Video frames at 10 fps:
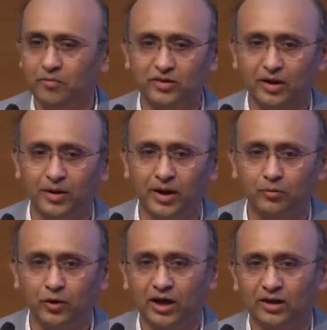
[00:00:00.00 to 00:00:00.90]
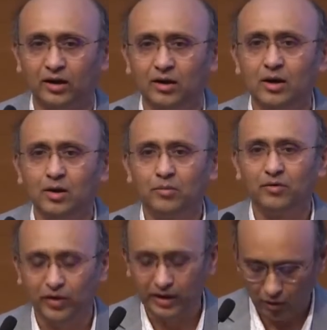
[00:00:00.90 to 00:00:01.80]
forms coming up together,
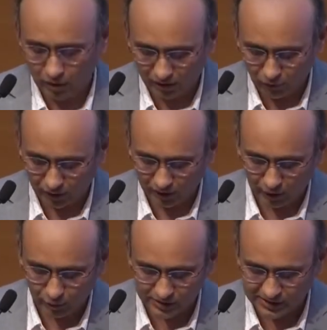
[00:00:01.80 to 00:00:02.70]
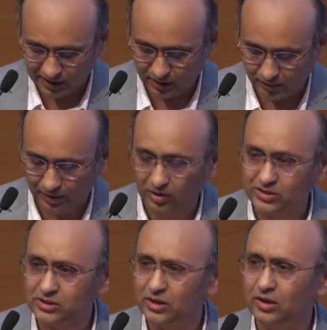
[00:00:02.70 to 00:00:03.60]
but we now converted into a single
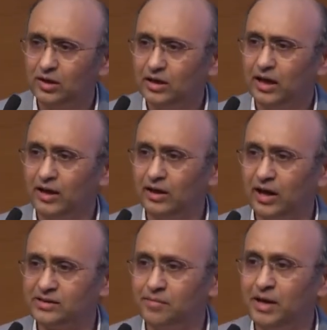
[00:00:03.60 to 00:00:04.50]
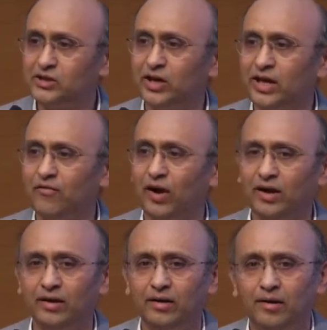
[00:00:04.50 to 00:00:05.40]
because In the, as a major
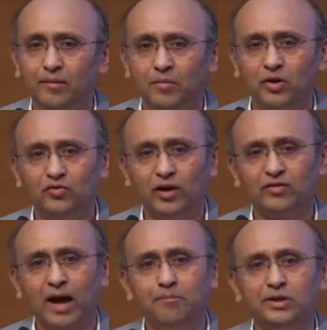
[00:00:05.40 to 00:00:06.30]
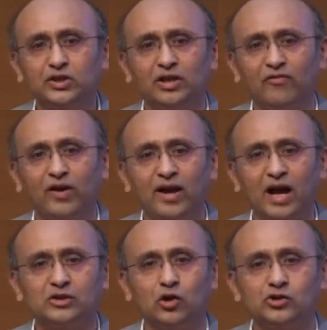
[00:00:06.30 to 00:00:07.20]
event, because one of the ambition of
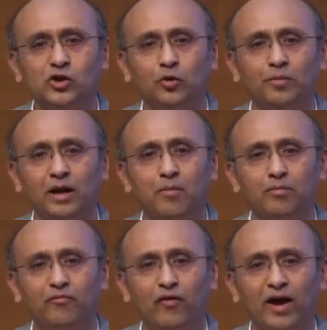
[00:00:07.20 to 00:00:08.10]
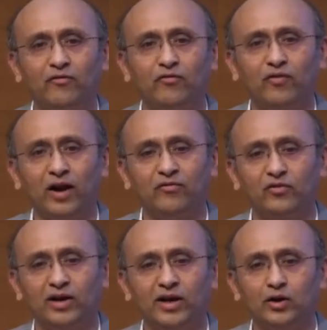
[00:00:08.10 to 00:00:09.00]
India is also to become five five
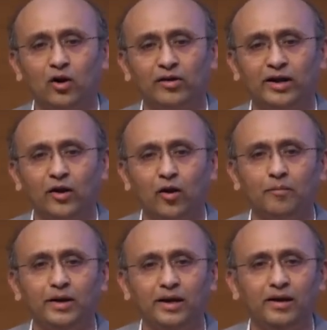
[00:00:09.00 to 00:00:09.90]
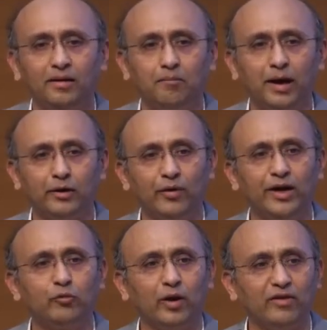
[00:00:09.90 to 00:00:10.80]
trillion dollar economy by
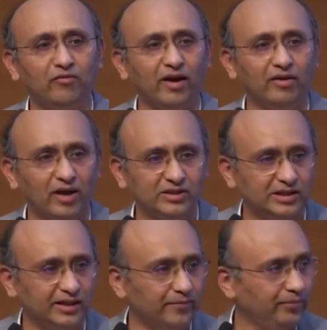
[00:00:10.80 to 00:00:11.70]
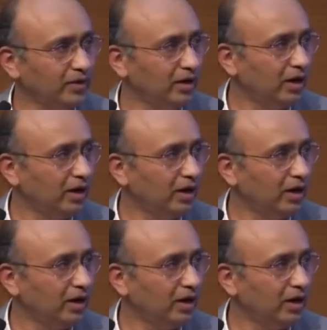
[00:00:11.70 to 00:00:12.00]
twenty twenty-five actually.